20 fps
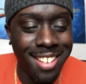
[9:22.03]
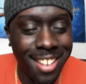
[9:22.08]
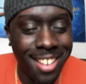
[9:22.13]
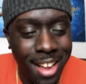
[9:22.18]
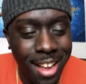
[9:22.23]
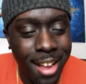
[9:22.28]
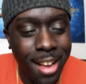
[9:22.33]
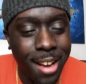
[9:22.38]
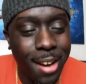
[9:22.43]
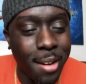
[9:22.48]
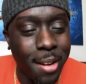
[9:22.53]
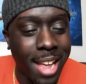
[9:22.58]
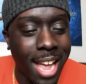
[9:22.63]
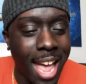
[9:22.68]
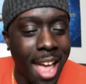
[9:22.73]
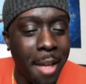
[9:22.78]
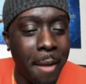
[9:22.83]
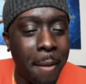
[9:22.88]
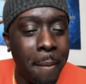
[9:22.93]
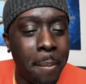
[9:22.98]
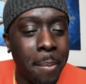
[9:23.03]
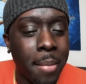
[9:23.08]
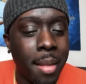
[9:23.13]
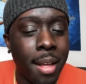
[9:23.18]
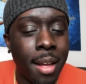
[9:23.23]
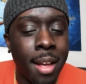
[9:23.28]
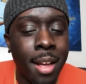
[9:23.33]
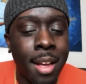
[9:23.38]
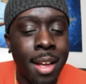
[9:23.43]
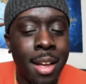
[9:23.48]
Okay?
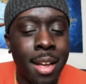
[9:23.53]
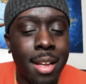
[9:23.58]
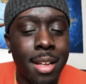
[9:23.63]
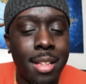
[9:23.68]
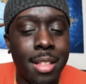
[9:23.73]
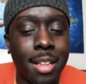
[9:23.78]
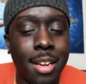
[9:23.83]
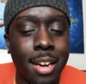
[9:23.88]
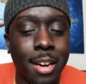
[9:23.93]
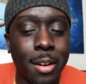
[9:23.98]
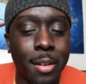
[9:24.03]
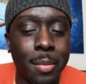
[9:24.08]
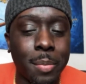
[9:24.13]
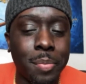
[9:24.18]
Look,